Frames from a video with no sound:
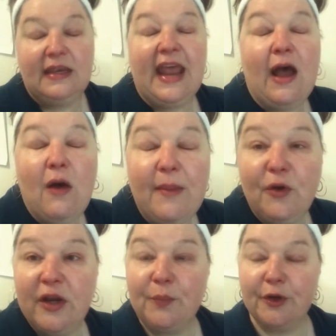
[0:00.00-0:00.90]
Now I'm
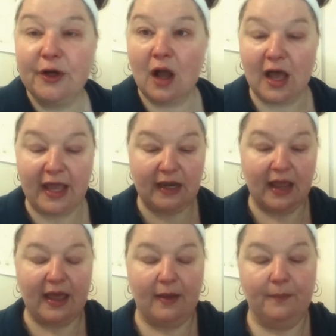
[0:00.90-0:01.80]
going to put
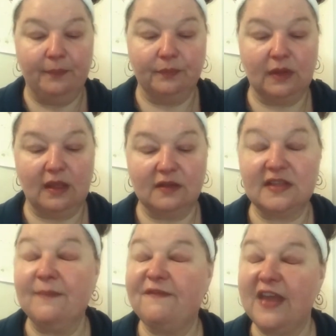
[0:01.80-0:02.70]
on
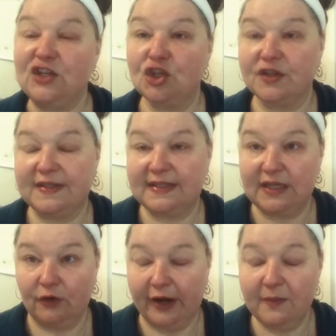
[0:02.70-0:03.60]
some facial
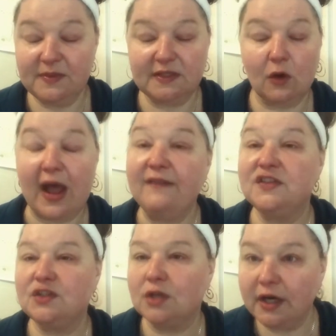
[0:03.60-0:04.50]
serum. So I've
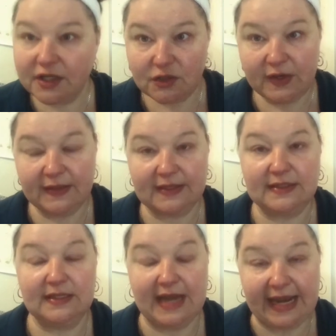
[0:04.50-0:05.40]
started doing
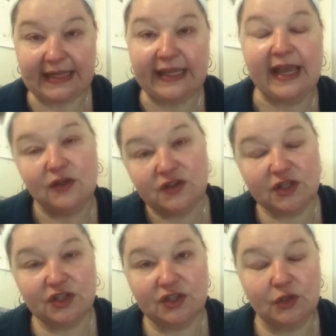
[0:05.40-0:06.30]
this nightly. I used
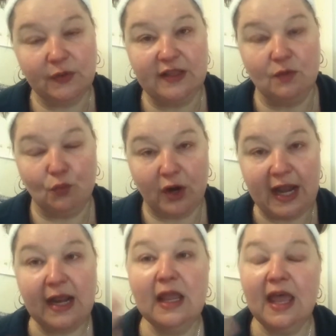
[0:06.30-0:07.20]
to just do it in the
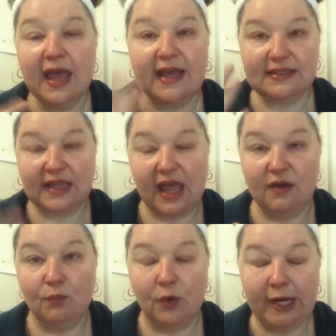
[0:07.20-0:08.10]
morning as a kind
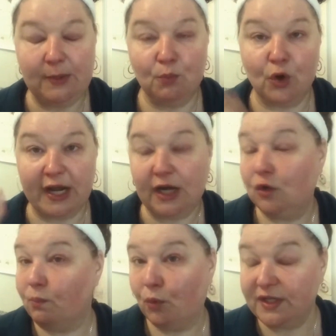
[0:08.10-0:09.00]
of
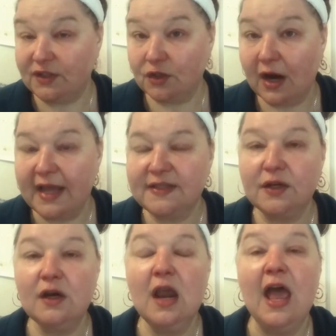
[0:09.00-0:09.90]
morning
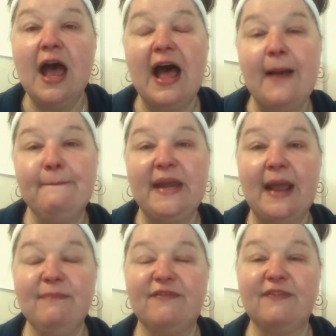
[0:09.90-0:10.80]
moisturizer, but
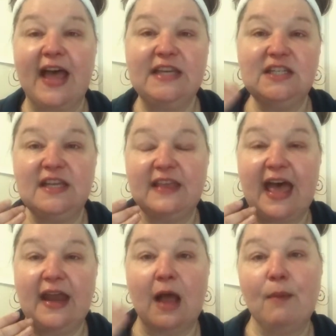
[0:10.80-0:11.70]
I'm finding
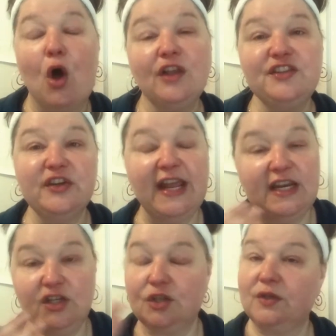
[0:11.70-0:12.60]
that
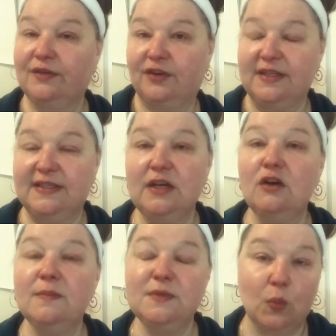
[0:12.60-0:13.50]
alternating 2 different
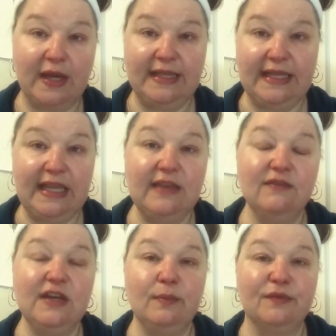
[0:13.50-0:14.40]
serums, one in the
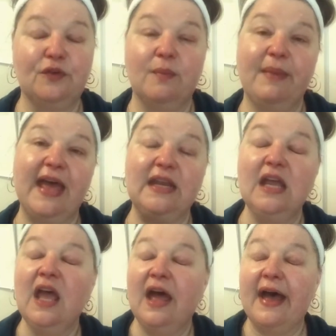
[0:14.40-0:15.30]
evening before
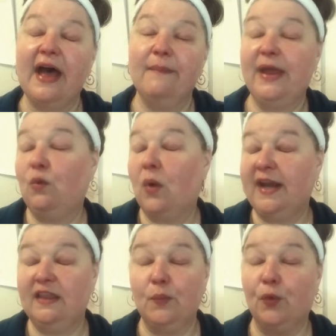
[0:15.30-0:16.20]
bed and
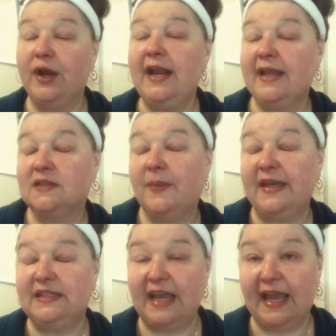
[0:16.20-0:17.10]
one in the morning as
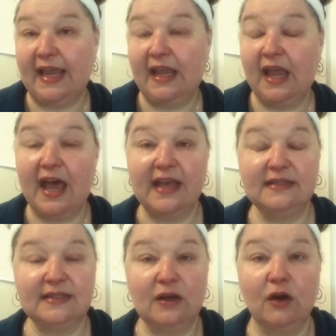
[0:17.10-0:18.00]
my day
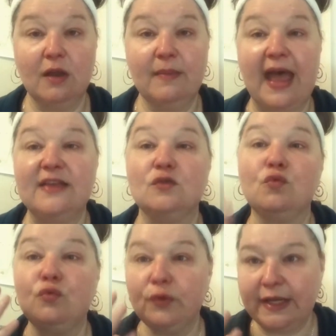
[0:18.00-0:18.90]
serum, has
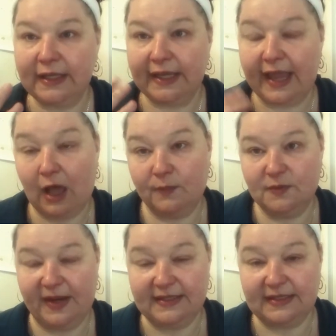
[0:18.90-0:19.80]
really helped
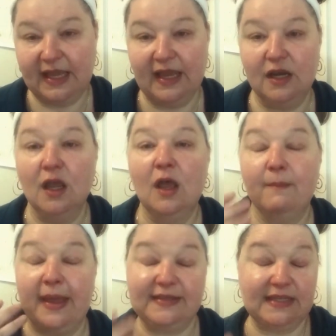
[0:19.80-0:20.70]
my skin.
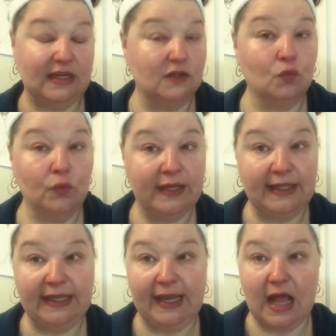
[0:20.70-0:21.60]
My skin is
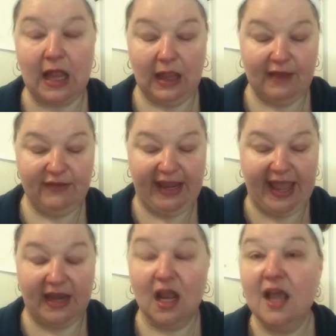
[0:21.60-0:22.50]
really loving
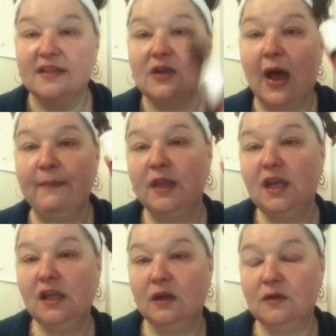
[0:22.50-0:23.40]
it. So I'm going
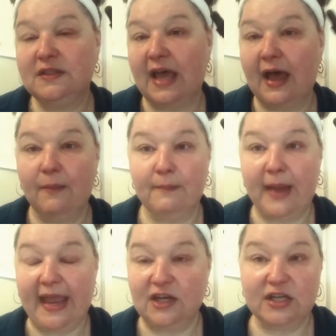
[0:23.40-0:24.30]
to use
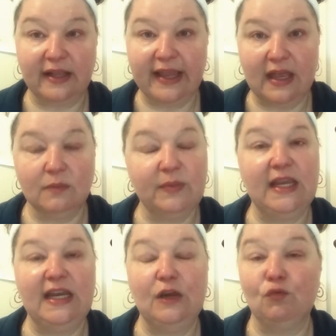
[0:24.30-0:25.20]
my Angelica and
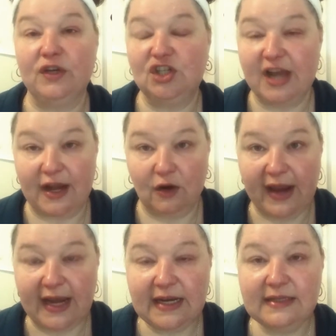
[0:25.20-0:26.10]
Peony
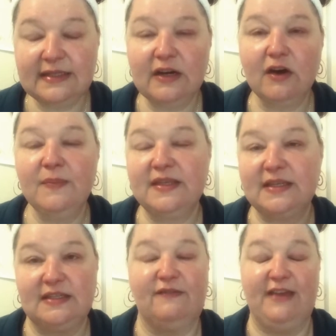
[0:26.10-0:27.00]
Regenerating Serum.
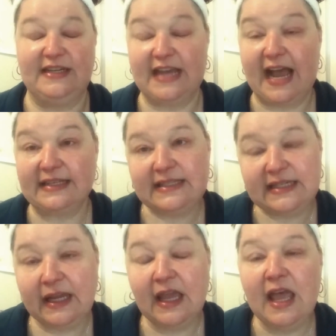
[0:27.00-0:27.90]
This is a
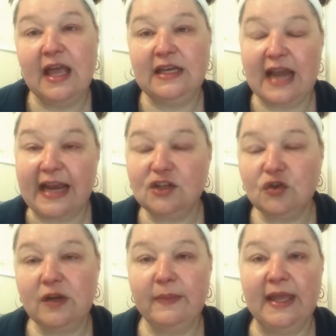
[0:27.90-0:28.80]
fantastic night
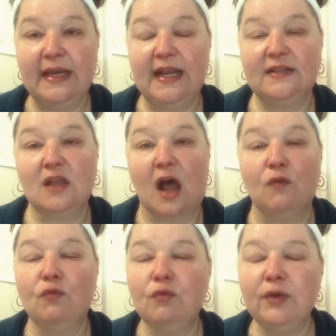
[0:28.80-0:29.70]
treatment. It's
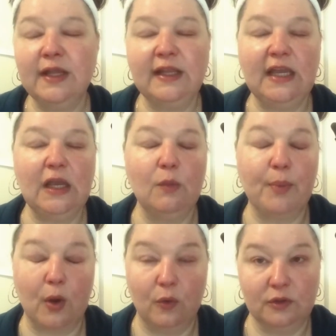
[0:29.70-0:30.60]
got really
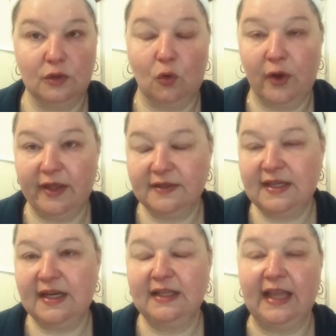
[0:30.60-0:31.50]
potent oils
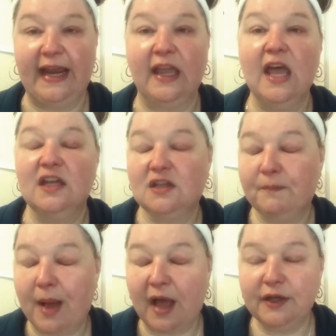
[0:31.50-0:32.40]
in it like
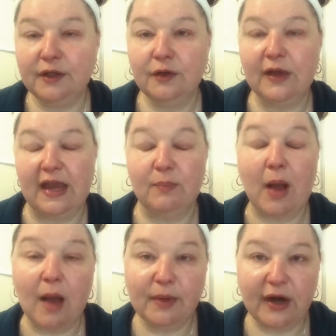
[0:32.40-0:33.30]
tamanu and
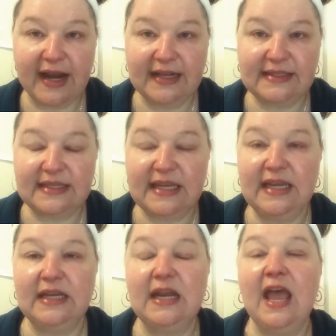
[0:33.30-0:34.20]
pomegranate
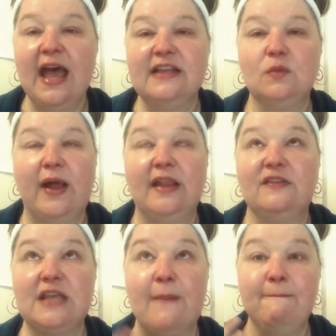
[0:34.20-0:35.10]
seed, as well
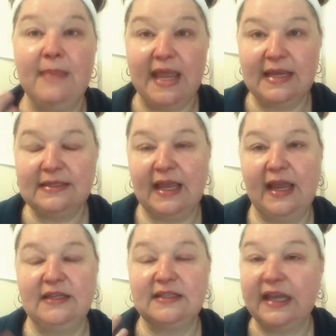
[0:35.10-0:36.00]
as
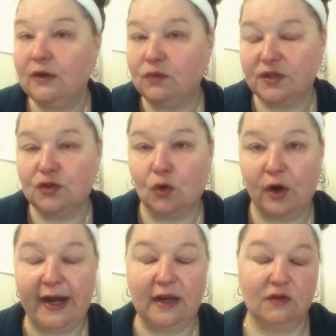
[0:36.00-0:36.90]
amazing skin
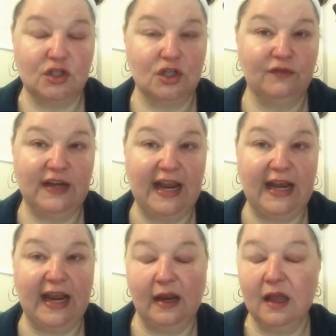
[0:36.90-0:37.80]
restoring and
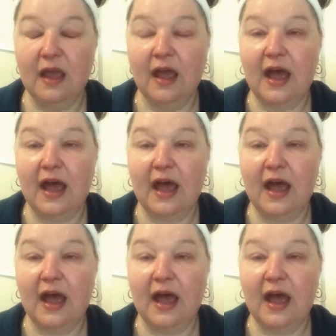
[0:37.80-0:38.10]
rejuvenating